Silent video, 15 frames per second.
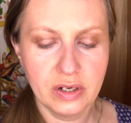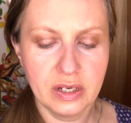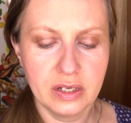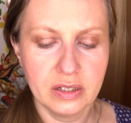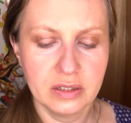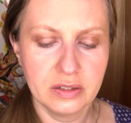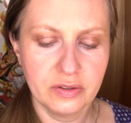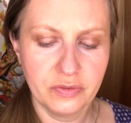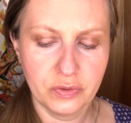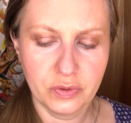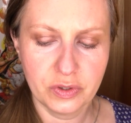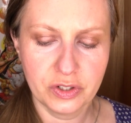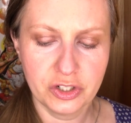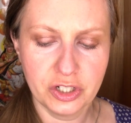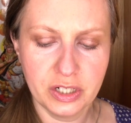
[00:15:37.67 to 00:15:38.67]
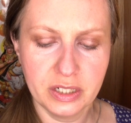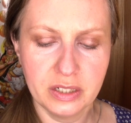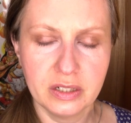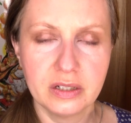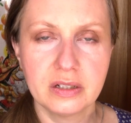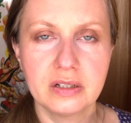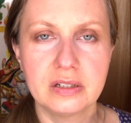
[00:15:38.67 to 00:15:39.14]
And for
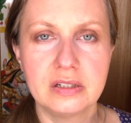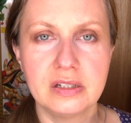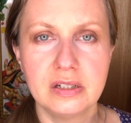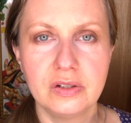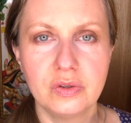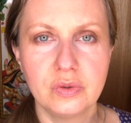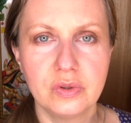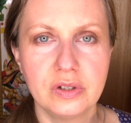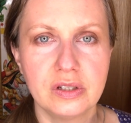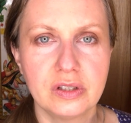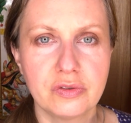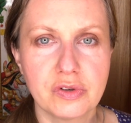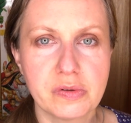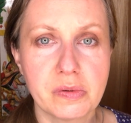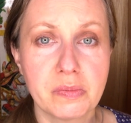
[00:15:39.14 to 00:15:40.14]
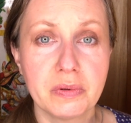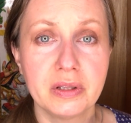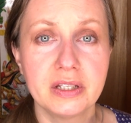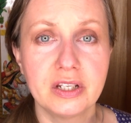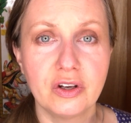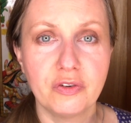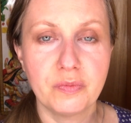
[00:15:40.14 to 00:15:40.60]
China, continuing increased
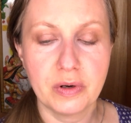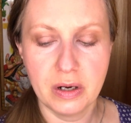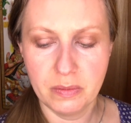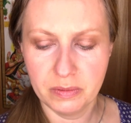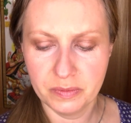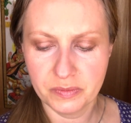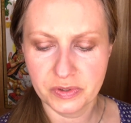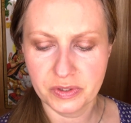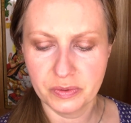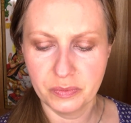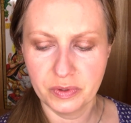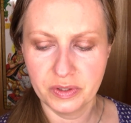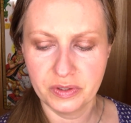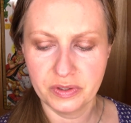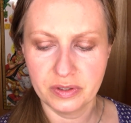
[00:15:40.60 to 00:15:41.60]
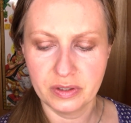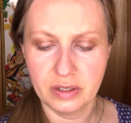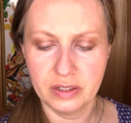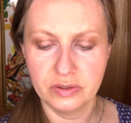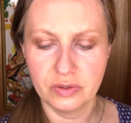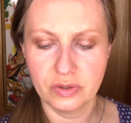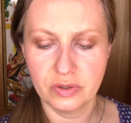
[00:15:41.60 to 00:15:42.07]
probability of problems with
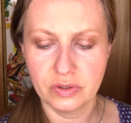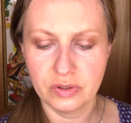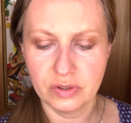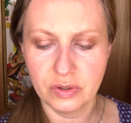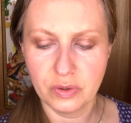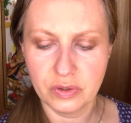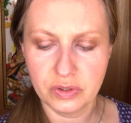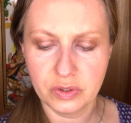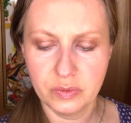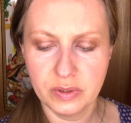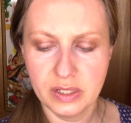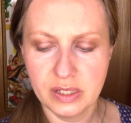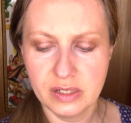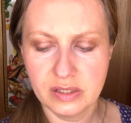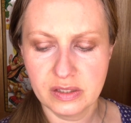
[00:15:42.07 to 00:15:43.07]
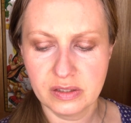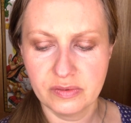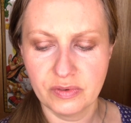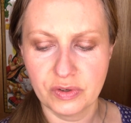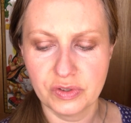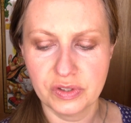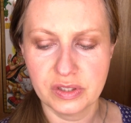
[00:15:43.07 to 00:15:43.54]
either earthquakes,
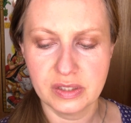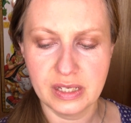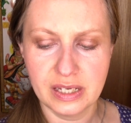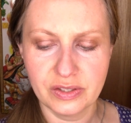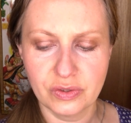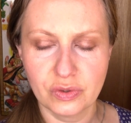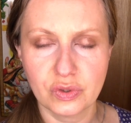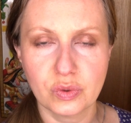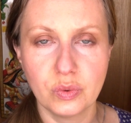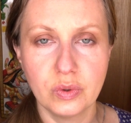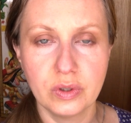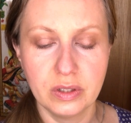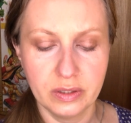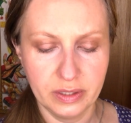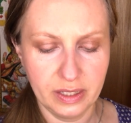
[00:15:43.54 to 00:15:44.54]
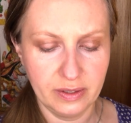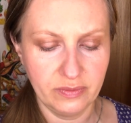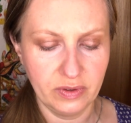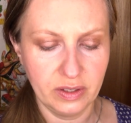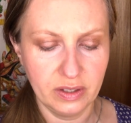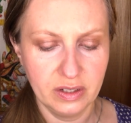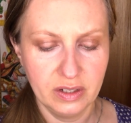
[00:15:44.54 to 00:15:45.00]
various disasters, oil,
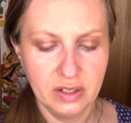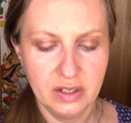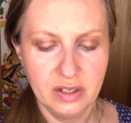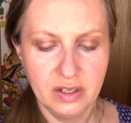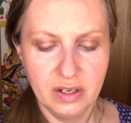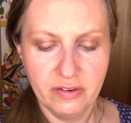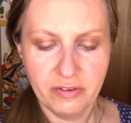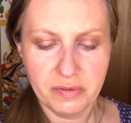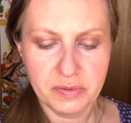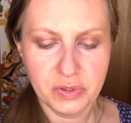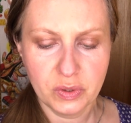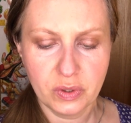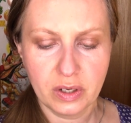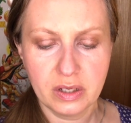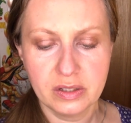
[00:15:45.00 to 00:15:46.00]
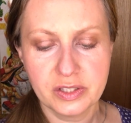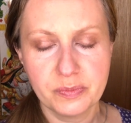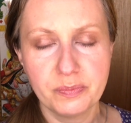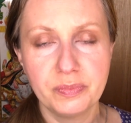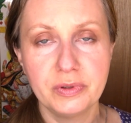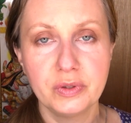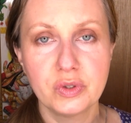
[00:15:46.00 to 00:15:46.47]
navy,
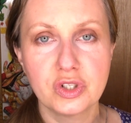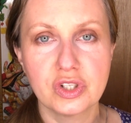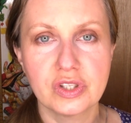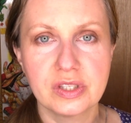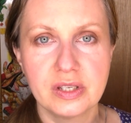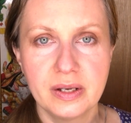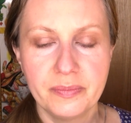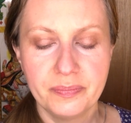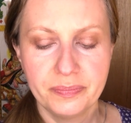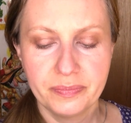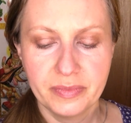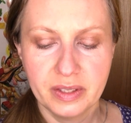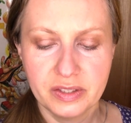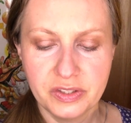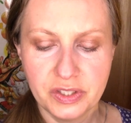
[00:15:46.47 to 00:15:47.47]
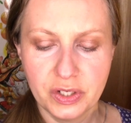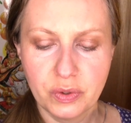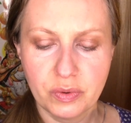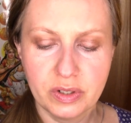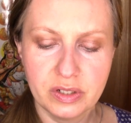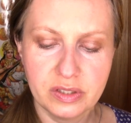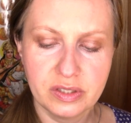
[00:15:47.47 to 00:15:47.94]
pharmaceuticals, pollutions,
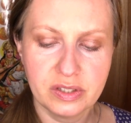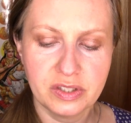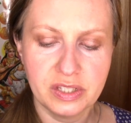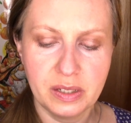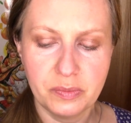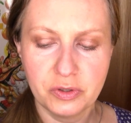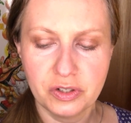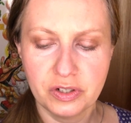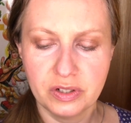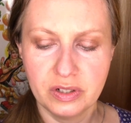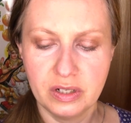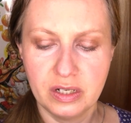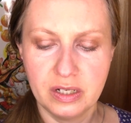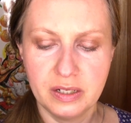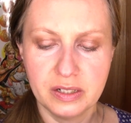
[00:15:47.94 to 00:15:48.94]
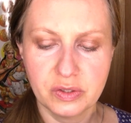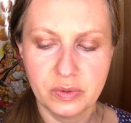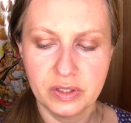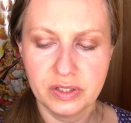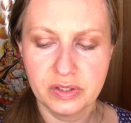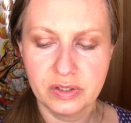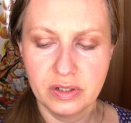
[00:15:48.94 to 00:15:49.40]
cigarettes, deception, as
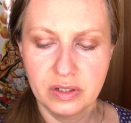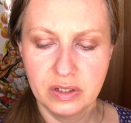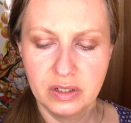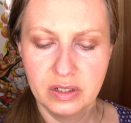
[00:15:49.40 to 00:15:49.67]
well as